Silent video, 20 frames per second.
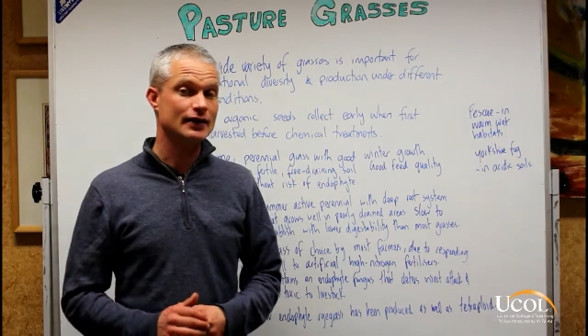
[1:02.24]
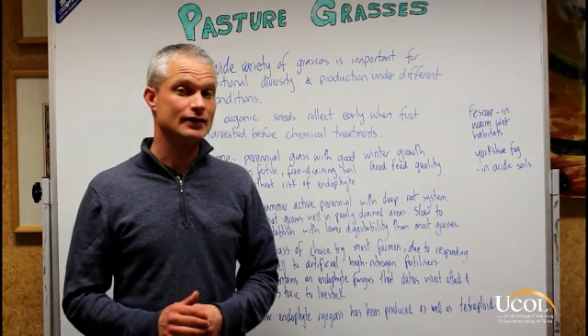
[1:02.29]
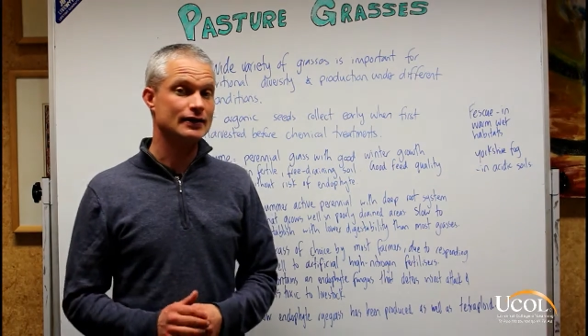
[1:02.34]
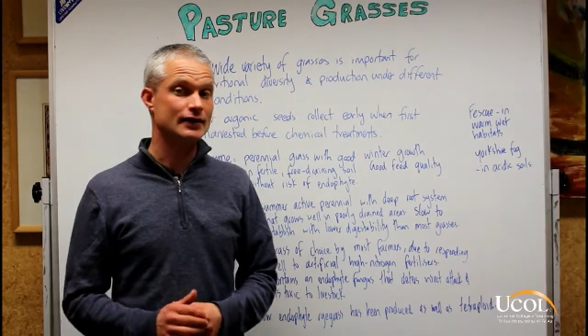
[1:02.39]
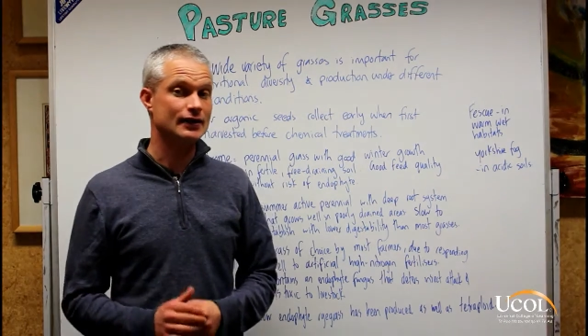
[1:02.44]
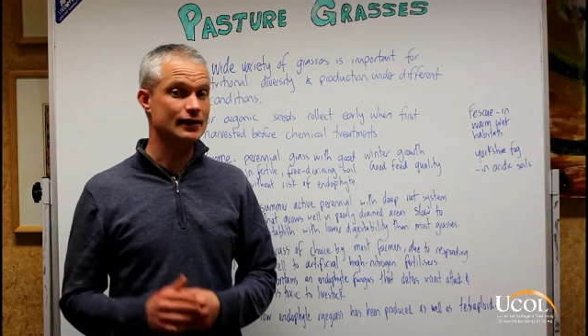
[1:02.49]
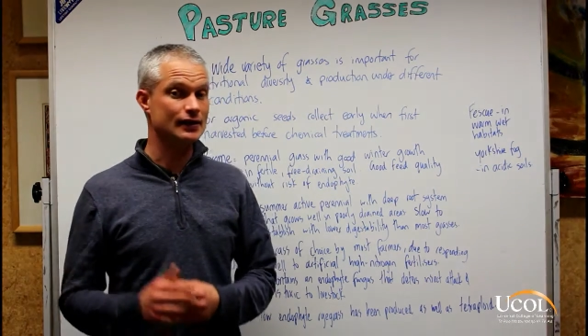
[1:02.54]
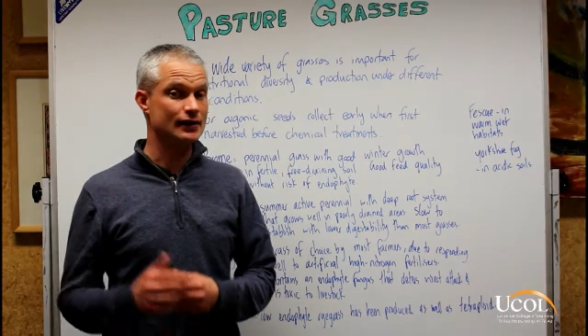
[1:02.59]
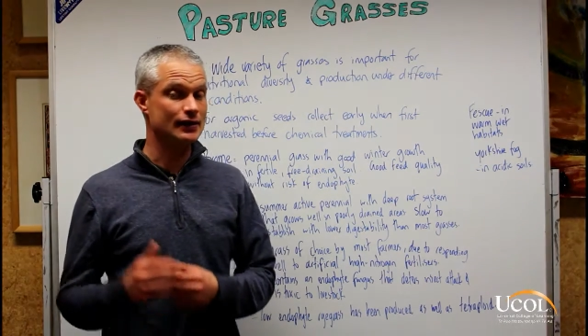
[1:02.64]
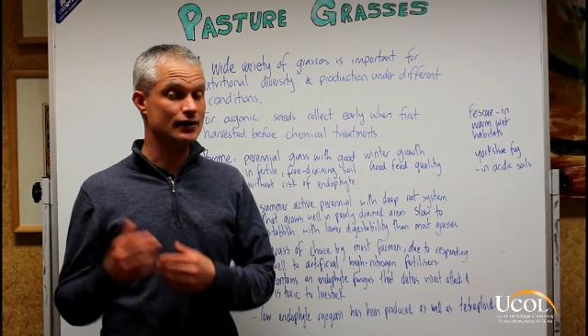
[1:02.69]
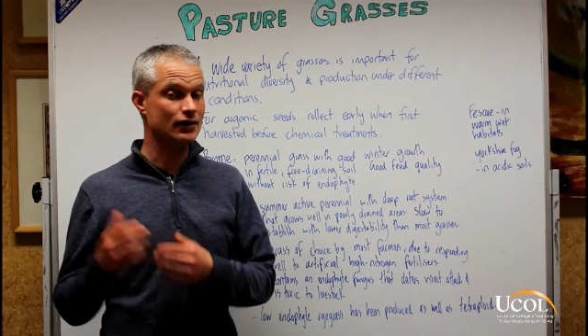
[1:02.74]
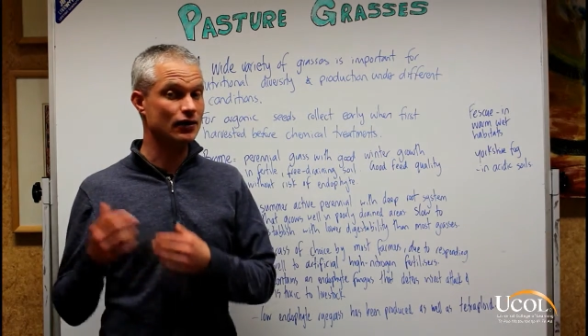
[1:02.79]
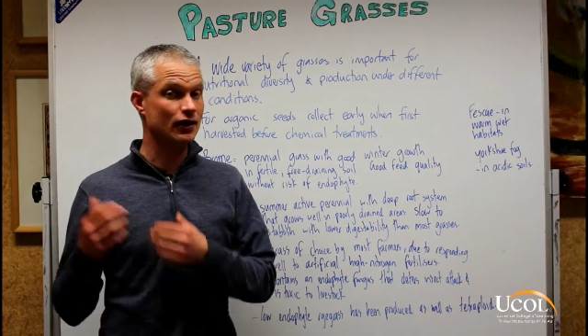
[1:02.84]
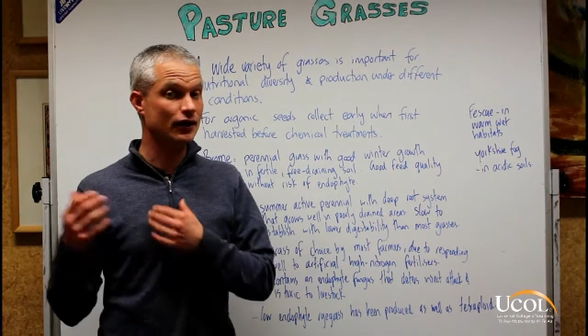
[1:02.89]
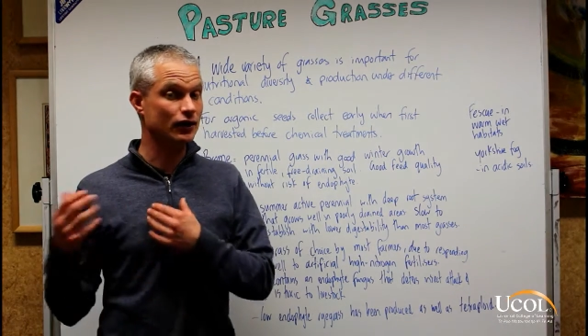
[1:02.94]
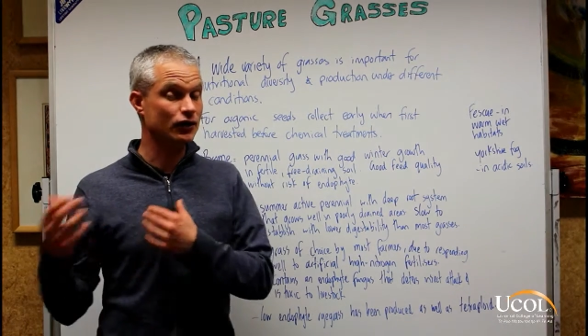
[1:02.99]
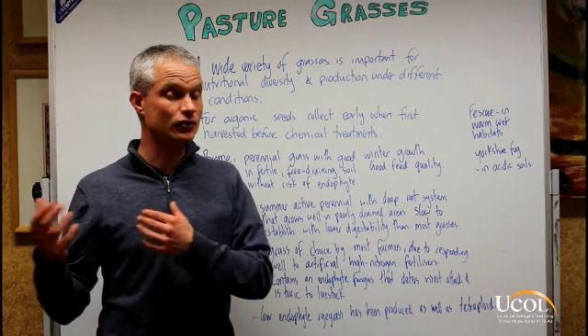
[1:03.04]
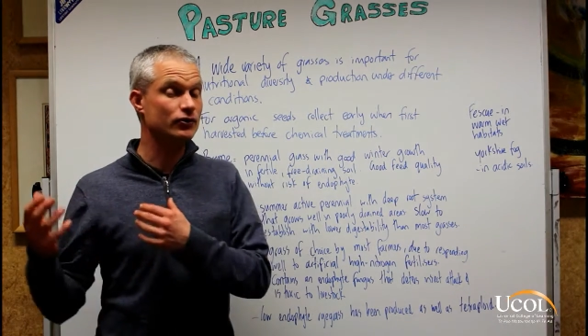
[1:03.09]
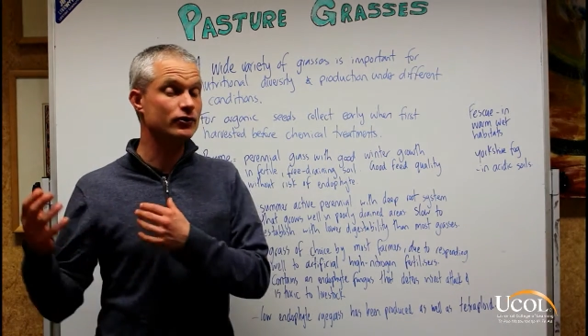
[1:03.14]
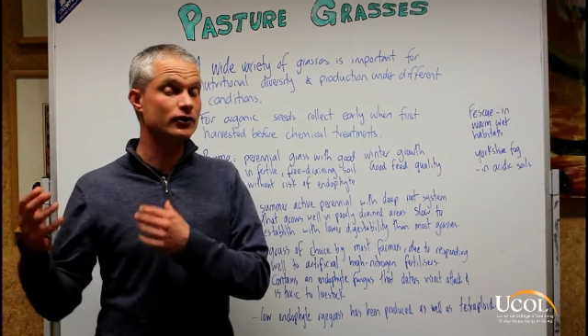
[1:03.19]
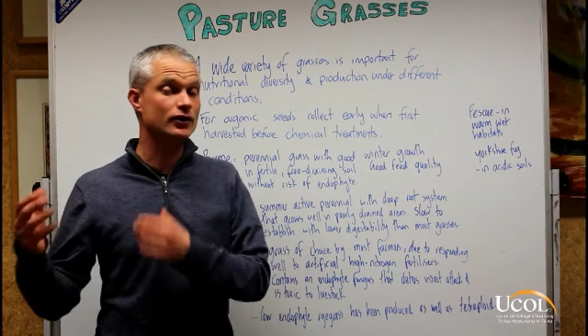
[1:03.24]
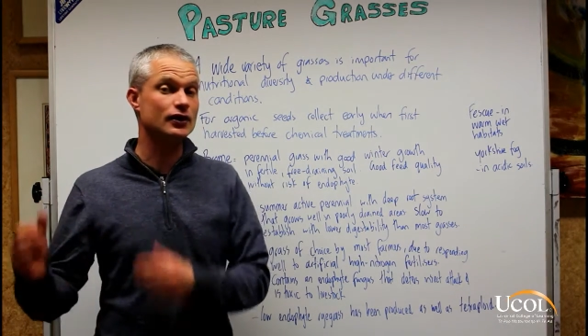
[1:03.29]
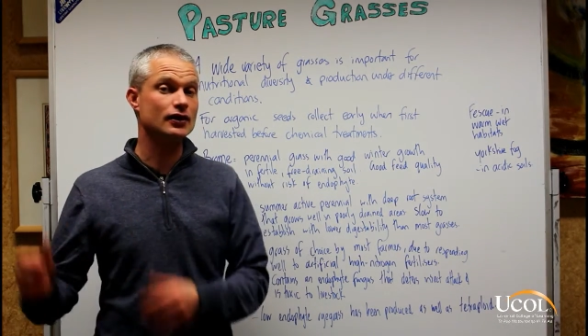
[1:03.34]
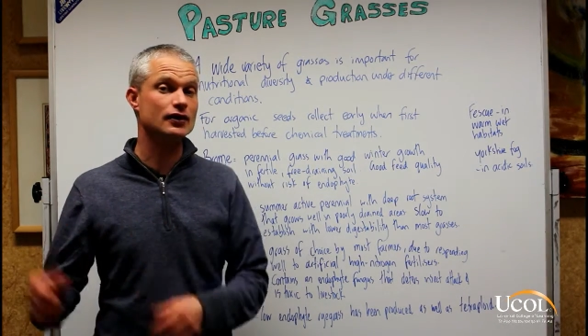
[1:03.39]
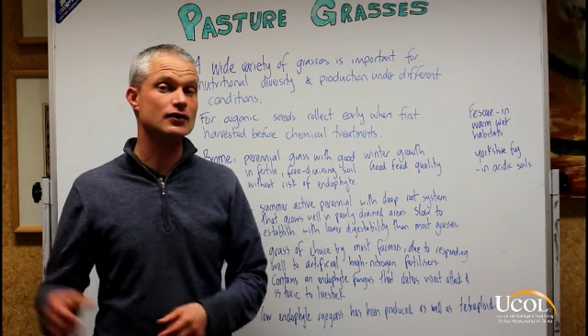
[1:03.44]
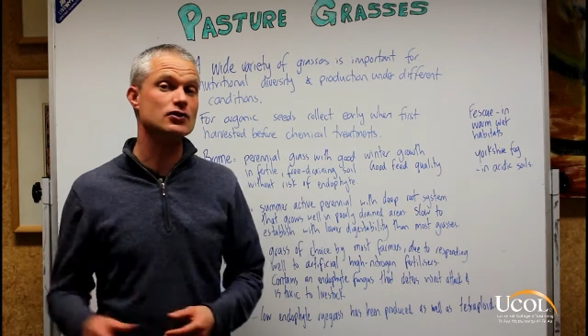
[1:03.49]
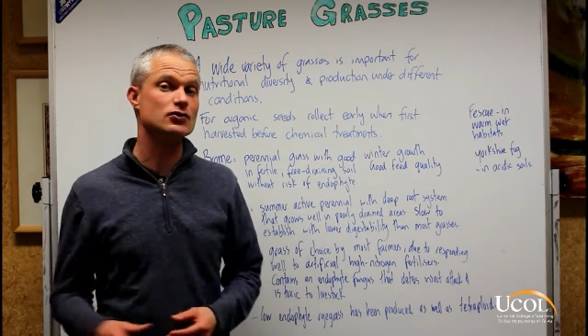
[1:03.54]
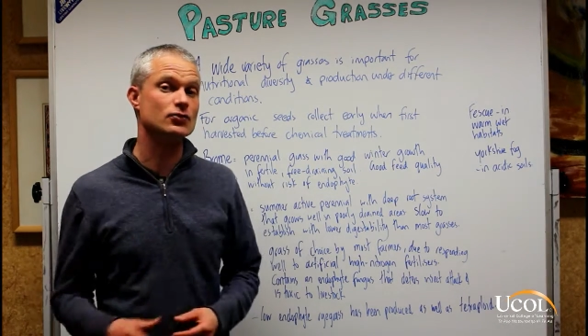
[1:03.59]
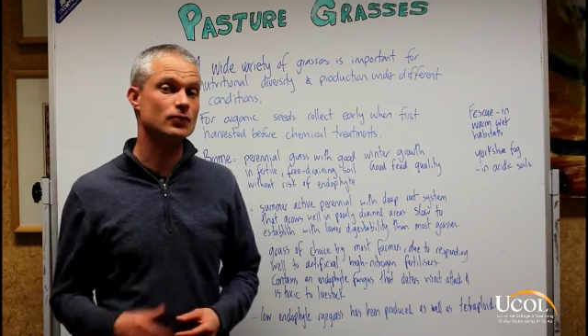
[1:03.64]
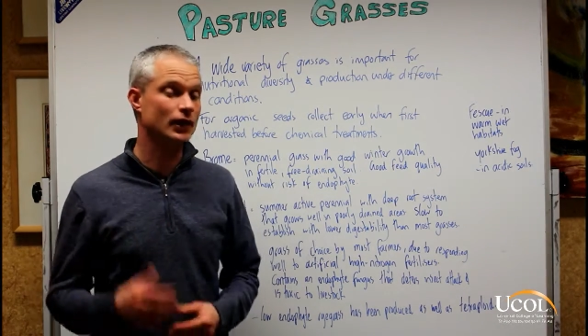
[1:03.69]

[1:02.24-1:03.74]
the kikuyu as